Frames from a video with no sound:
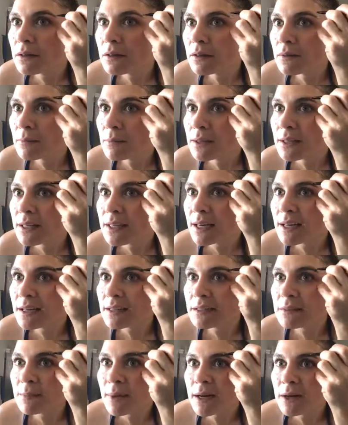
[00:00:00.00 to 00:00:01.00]
But again,
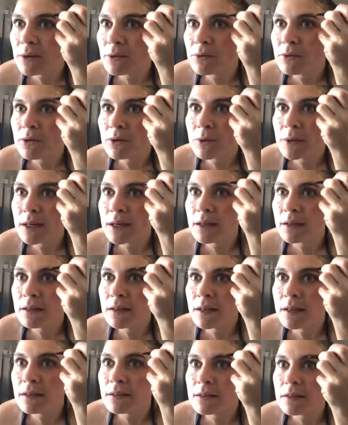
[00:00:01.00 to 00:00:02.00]
it's my own doing.
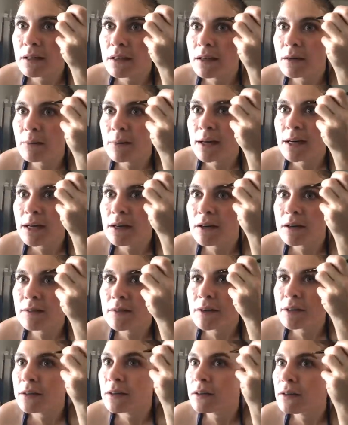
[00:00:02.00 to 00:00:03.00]
Like, it's not like my hair
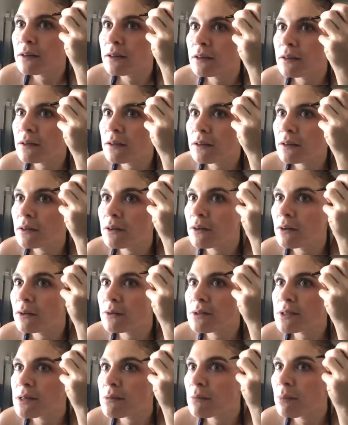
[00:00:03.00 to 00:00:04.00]
even
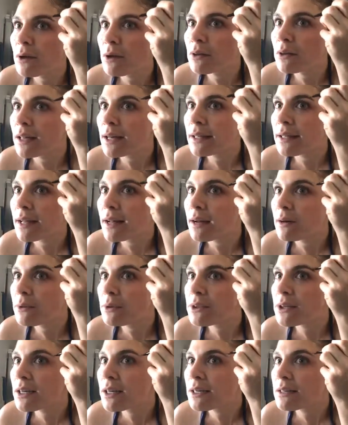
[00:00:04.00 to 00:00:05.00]
grows in bald like that,
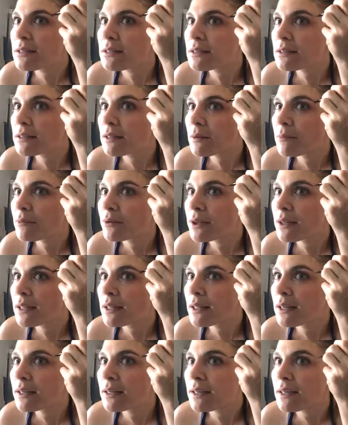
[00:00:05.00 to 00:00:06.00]
which I guess I'm really
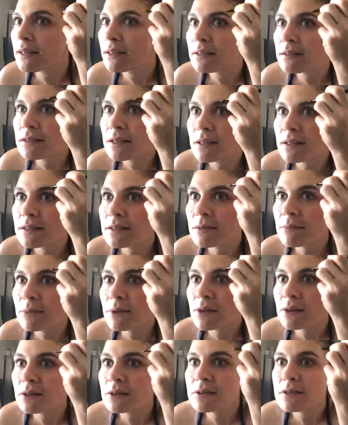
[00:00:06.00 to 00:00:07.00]
lucky because like some
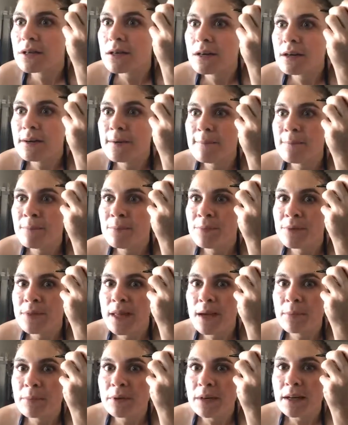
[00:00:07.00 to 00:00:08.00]
girls,
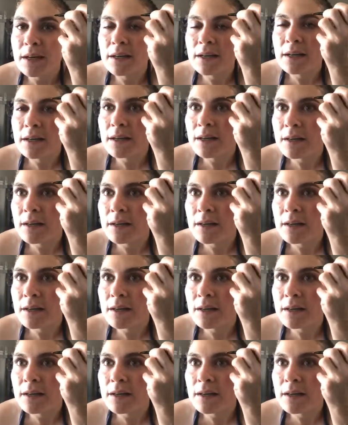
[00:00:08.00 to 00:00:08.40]
they pluck